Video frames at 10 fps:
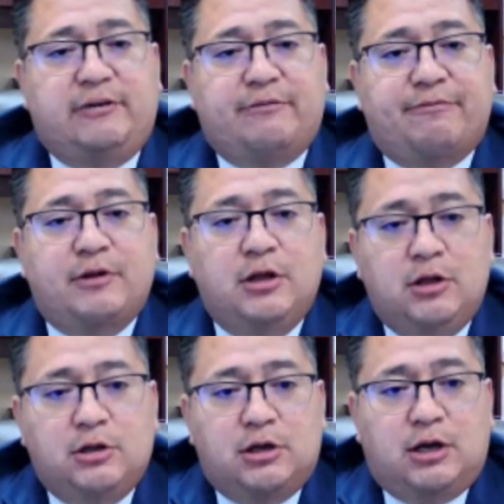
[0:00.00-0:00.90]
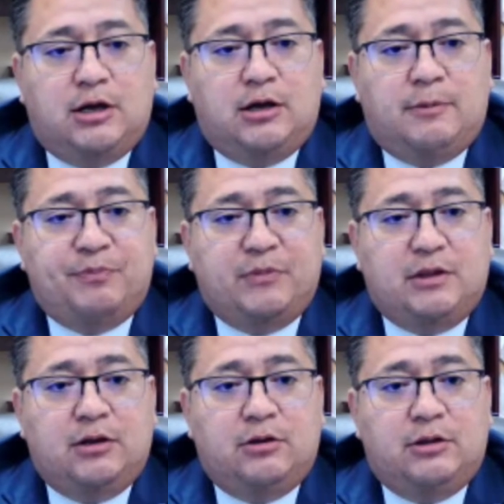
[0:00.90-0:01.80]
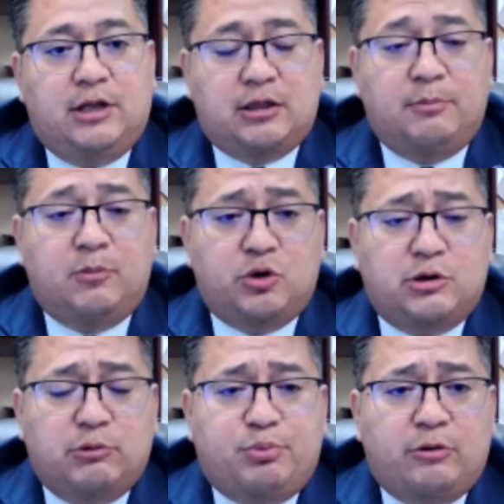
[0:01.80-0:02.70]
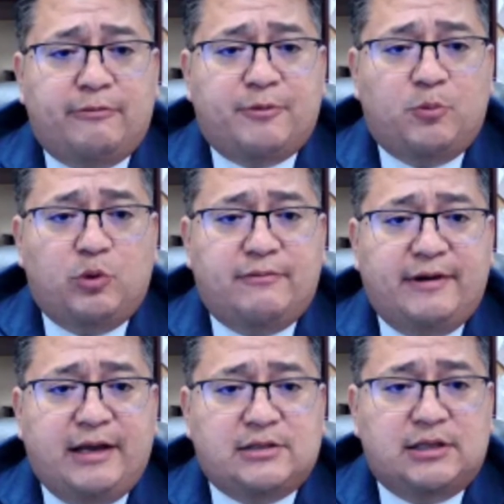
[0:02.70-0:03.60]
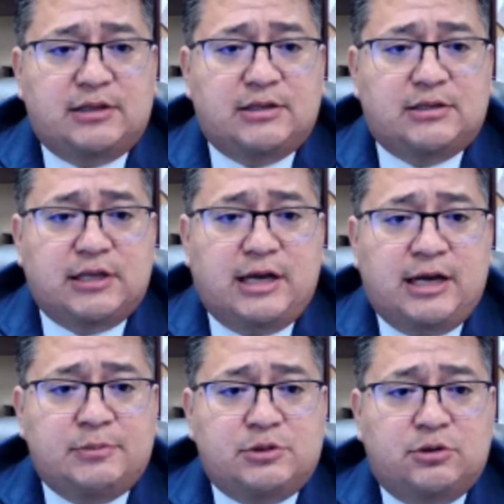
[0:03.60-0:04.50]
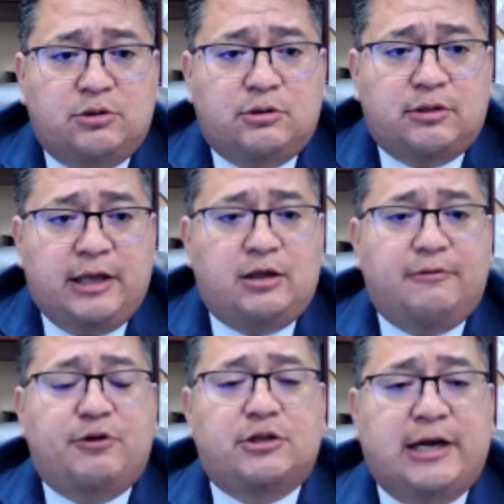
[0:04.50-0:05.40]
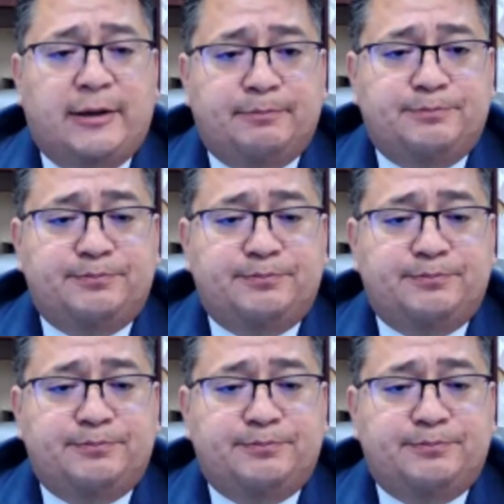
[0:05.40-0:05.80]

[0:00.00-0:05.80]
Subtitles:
safe. Nothing more to report from Winnebago at this time, so thank you for your time.